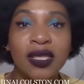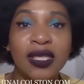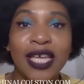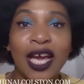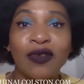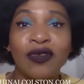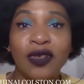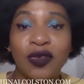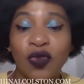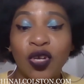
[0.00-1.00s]

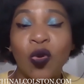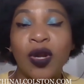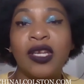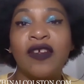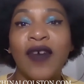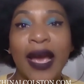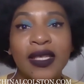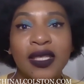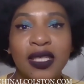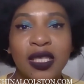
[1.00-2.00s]
the recording
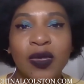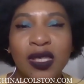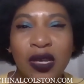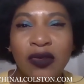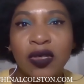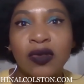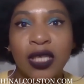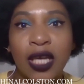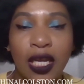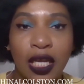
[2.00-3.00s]
devices, because they're so
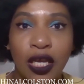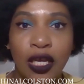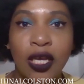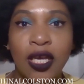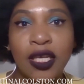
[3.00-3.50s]
tiny.